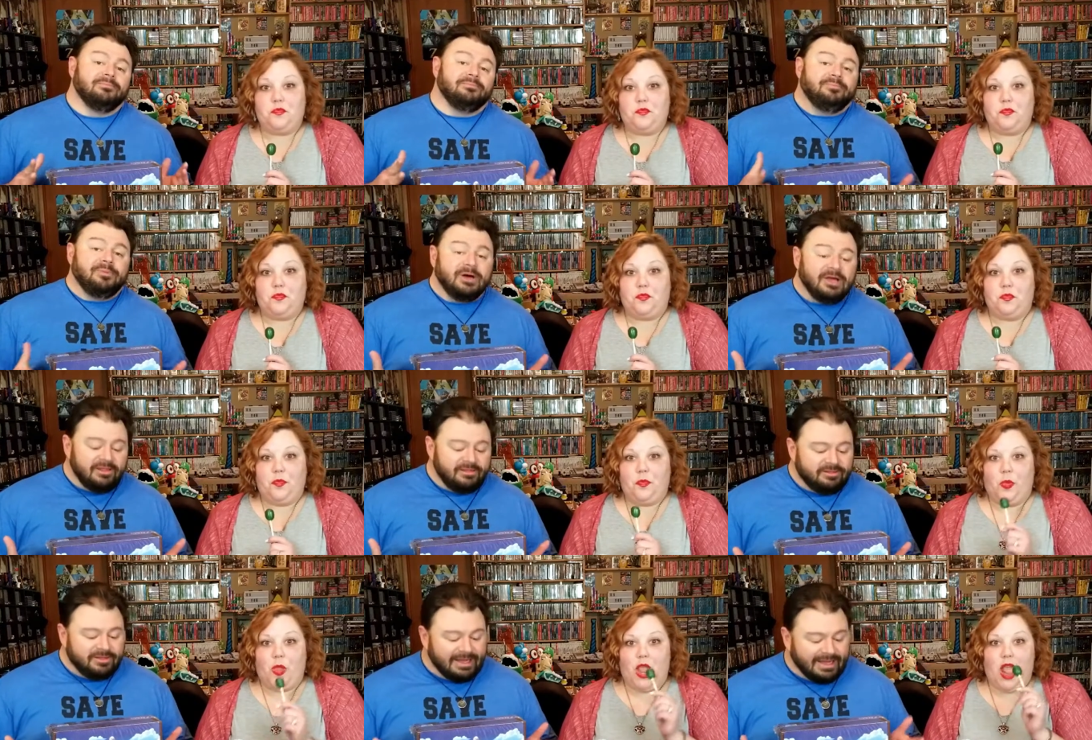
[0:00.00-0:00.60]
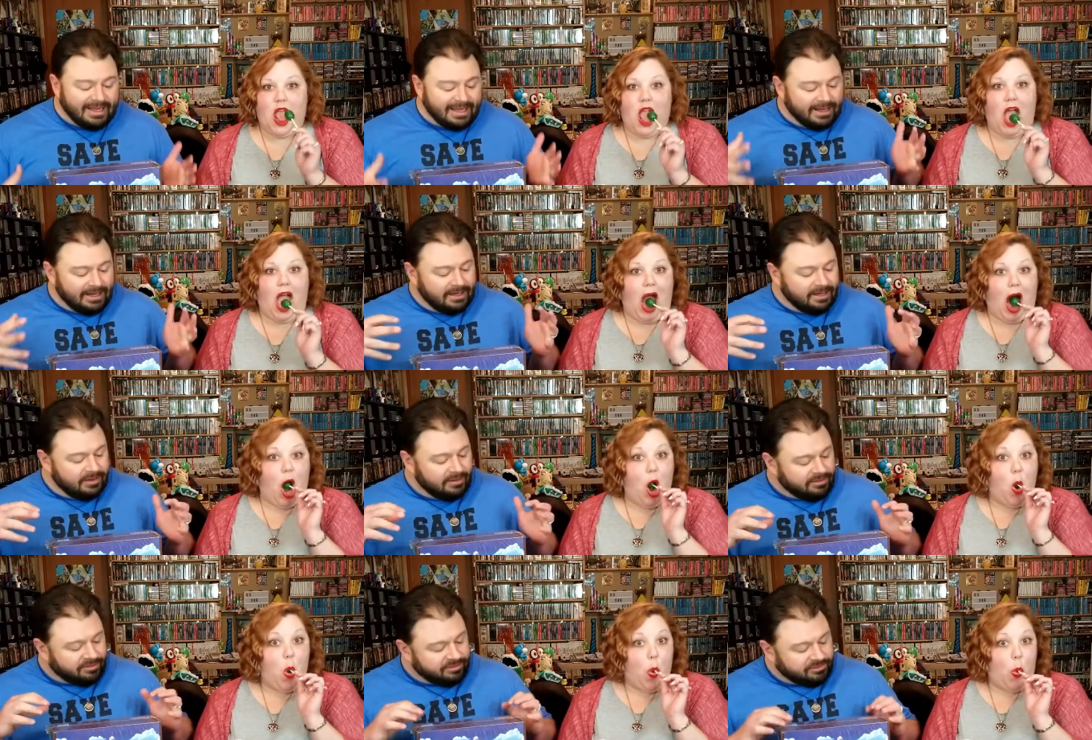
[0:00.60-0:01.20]
Speaker 1: But then
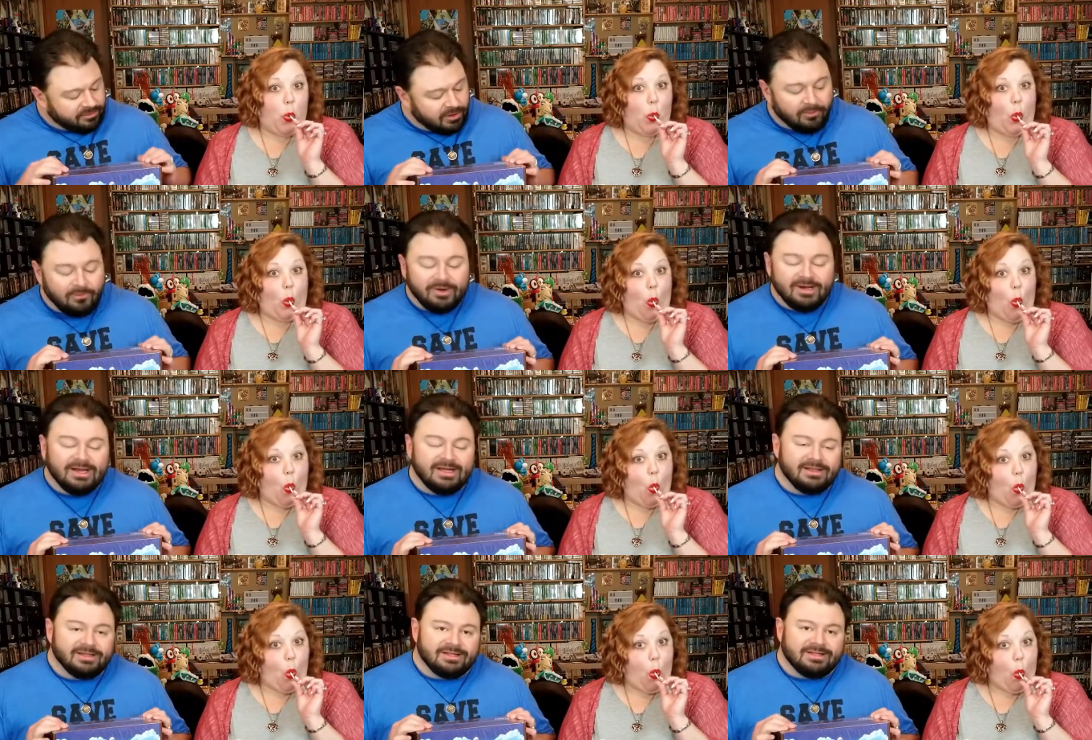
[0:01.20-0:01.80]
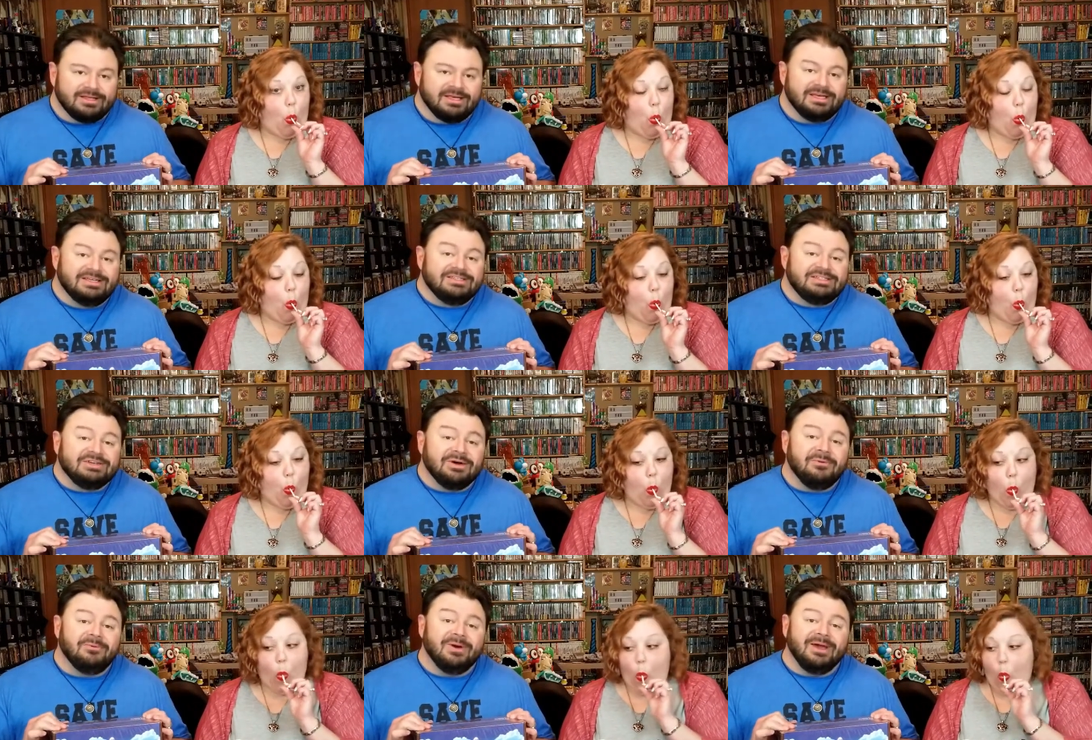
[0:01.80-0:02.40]
throwing in the
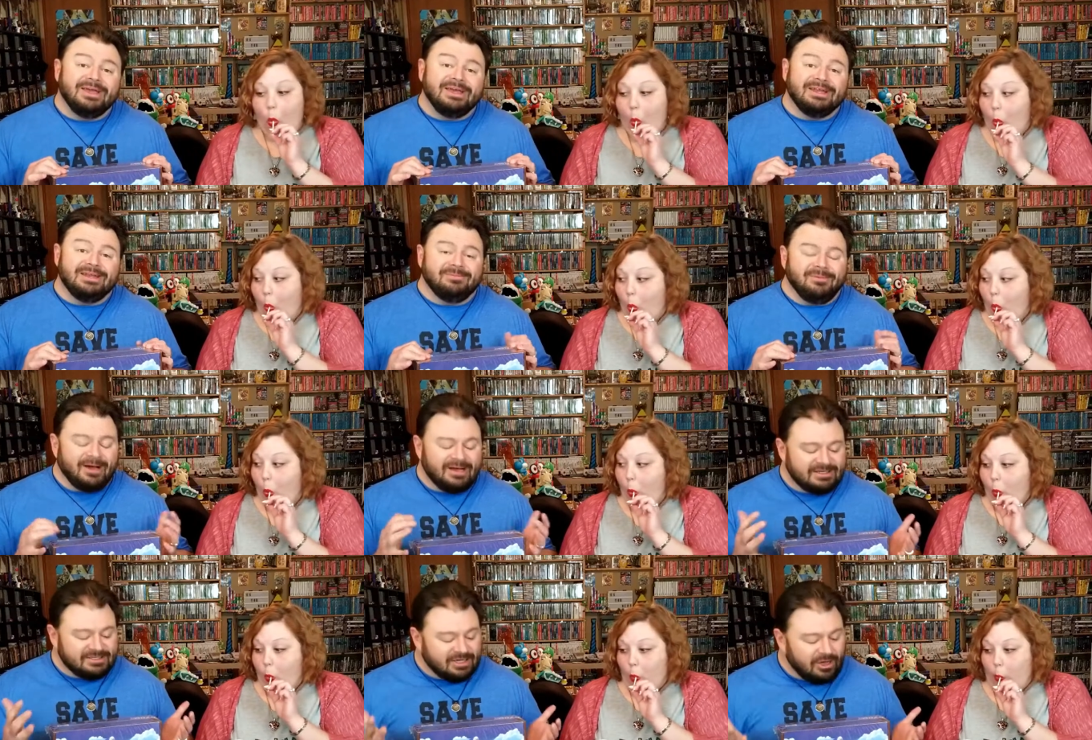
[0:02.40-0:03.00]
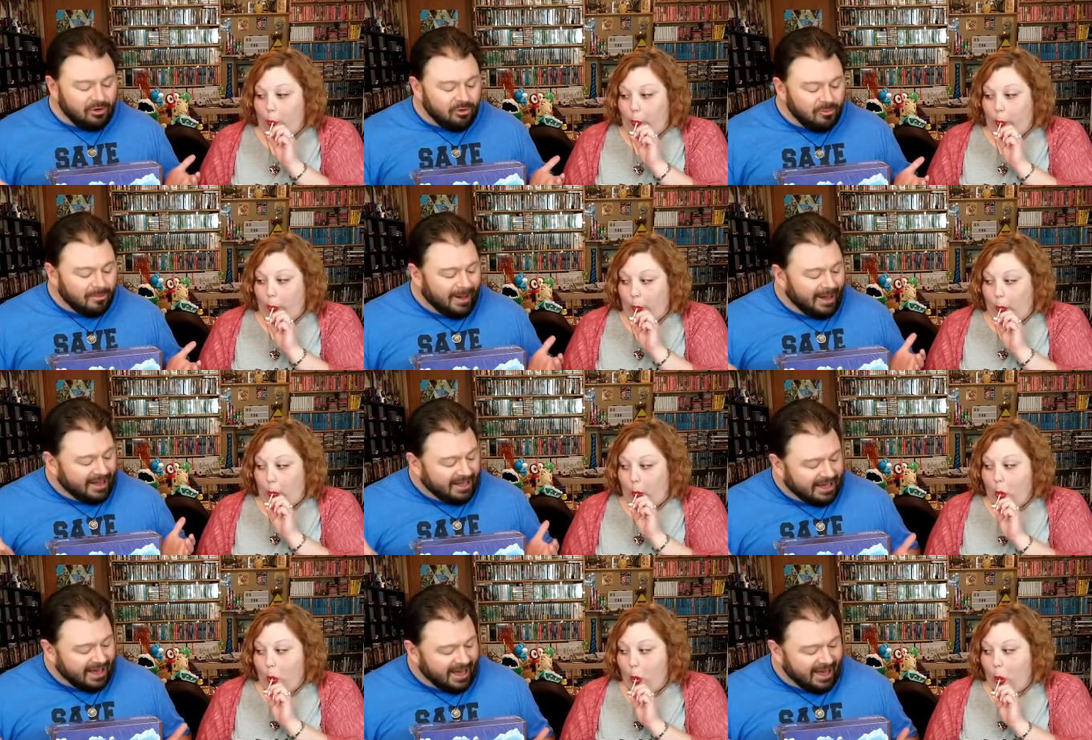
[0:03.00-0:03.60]
Link's Awakening box. Oh
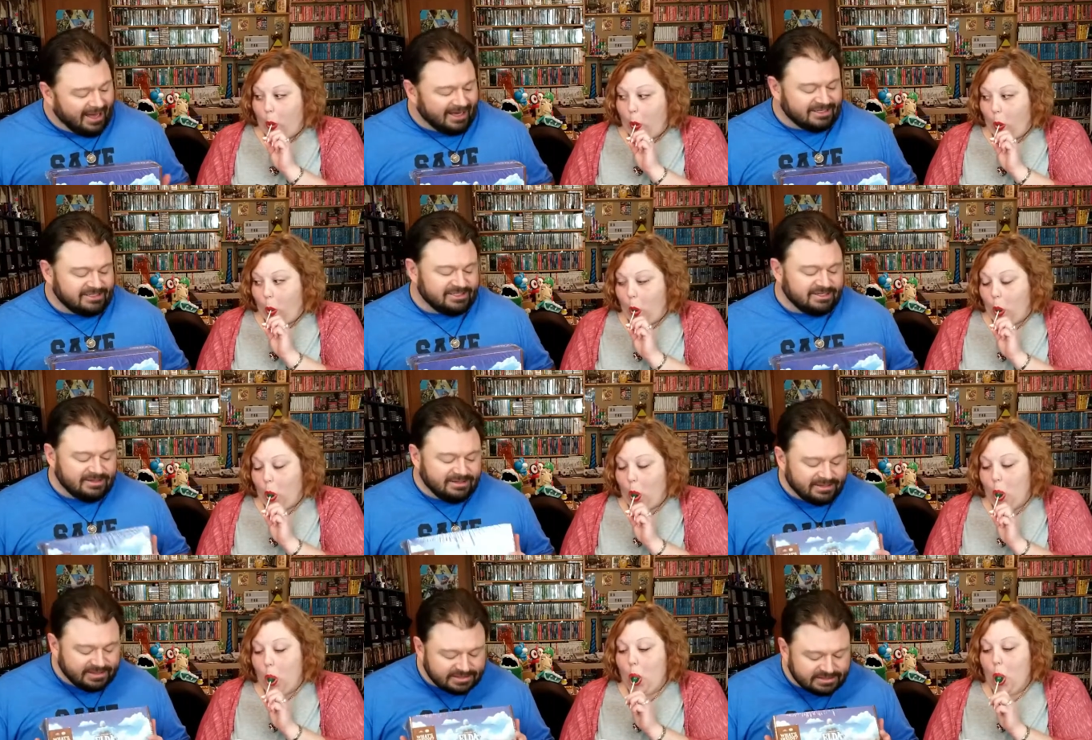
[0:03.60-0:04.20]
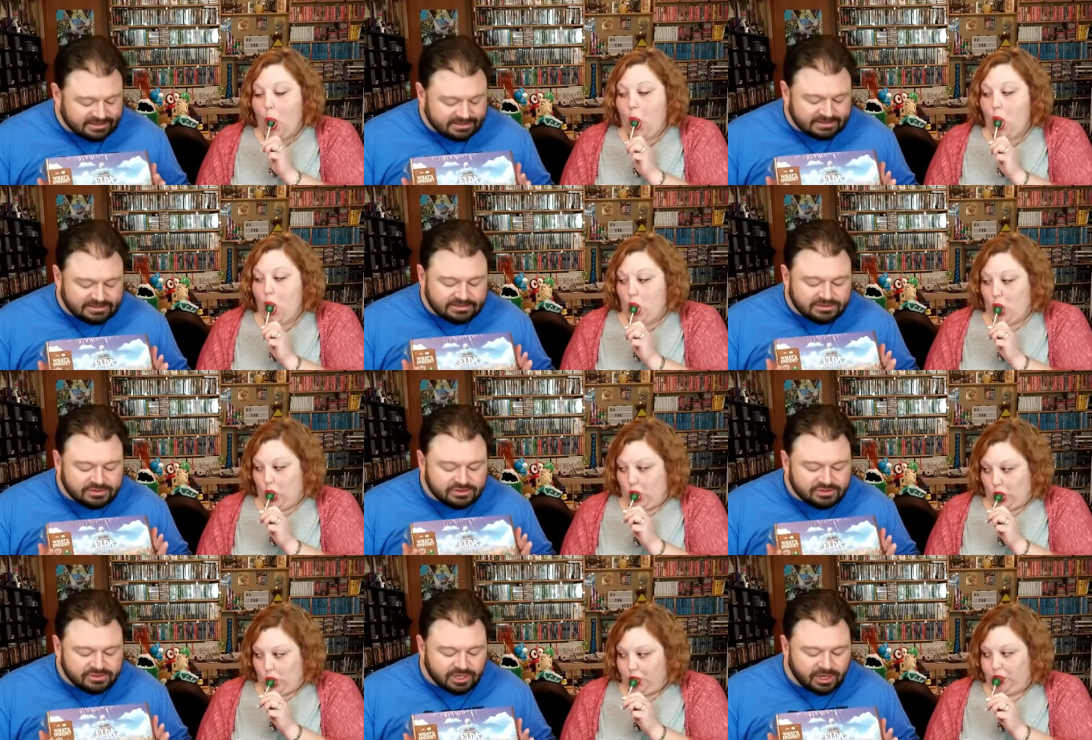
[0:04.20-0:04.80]
my gosh, this
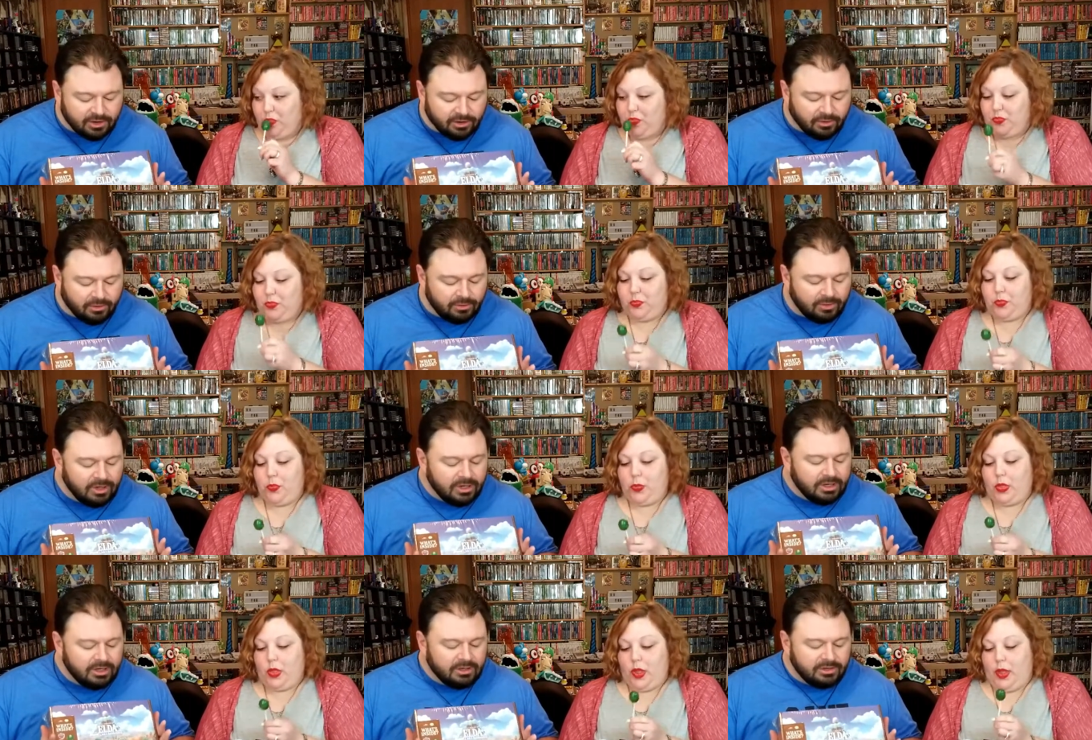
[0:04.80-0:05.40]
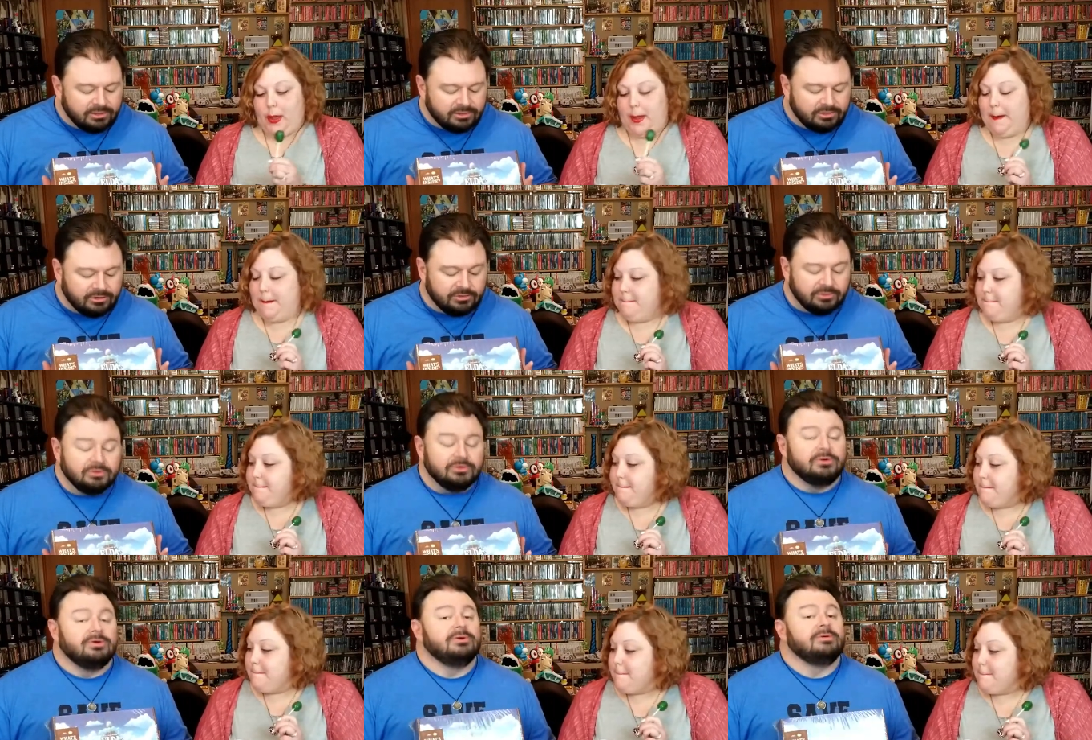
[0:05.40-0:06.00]
is so
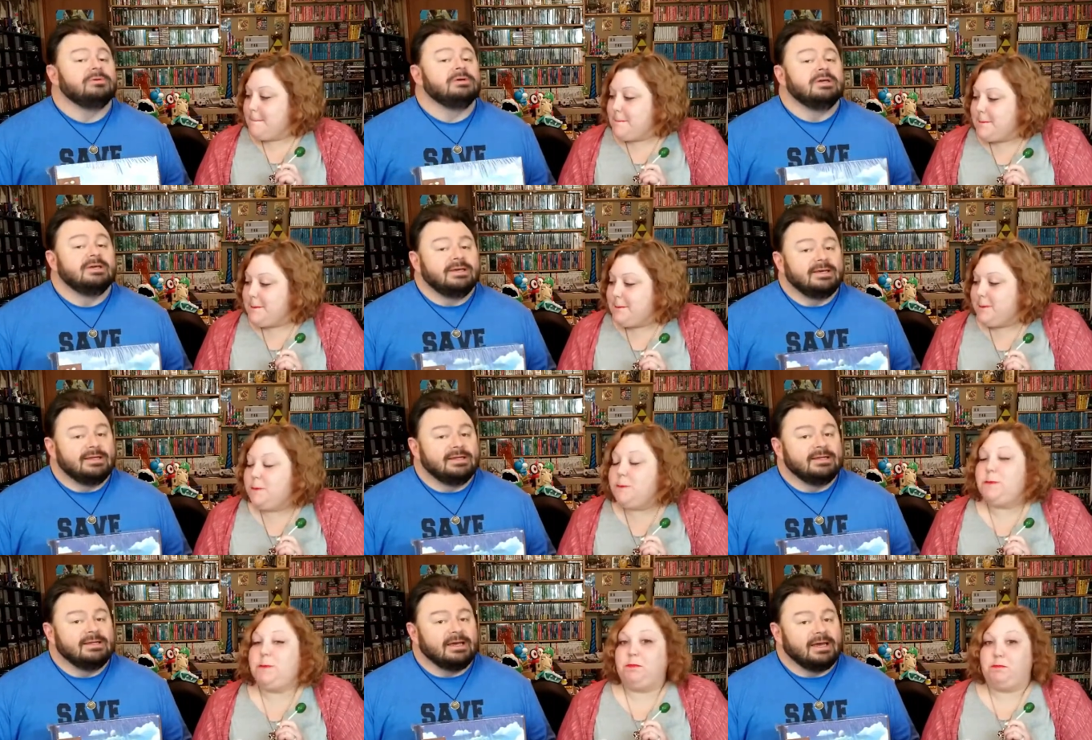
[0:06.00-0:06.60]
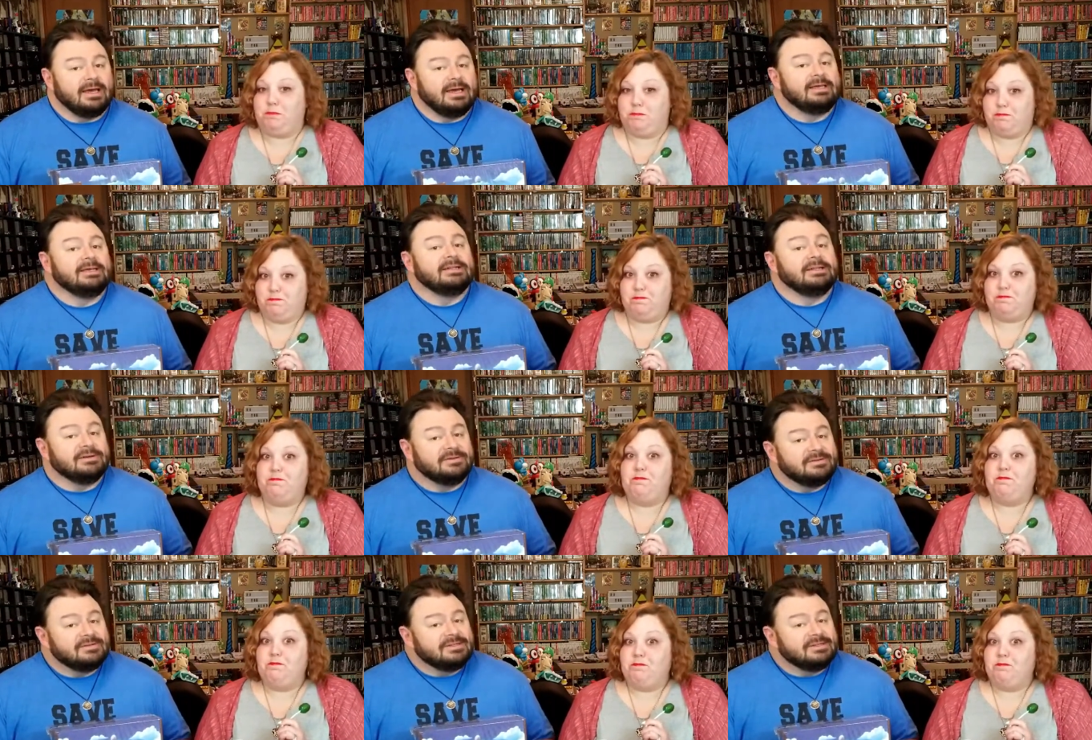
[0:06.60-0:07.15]
cool. And uh, you know,